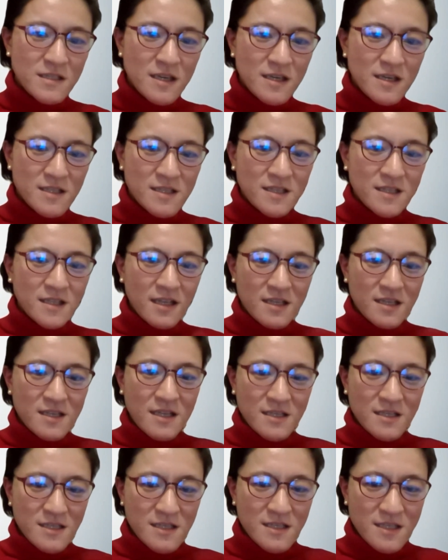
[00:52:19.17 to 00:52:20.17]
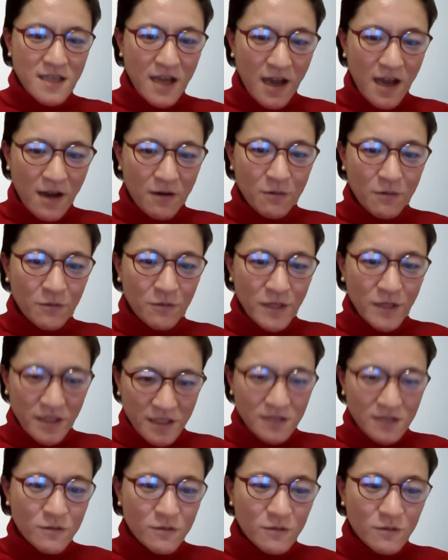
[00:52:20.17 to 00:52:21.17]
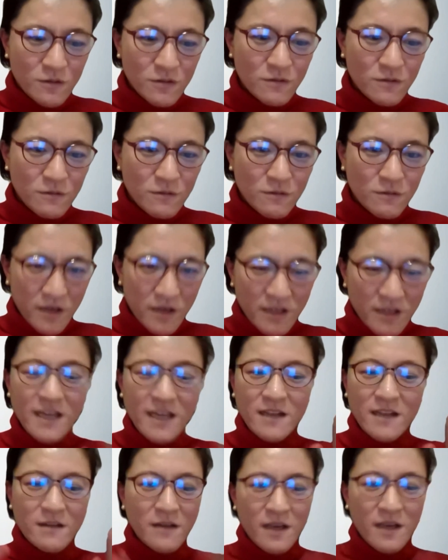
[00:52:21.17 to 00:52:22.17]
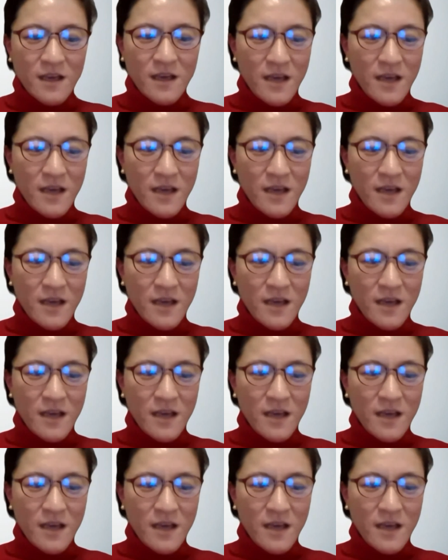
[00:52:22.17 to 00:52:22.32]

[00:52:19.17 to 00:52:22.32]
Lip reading: I think that's how we need to work, and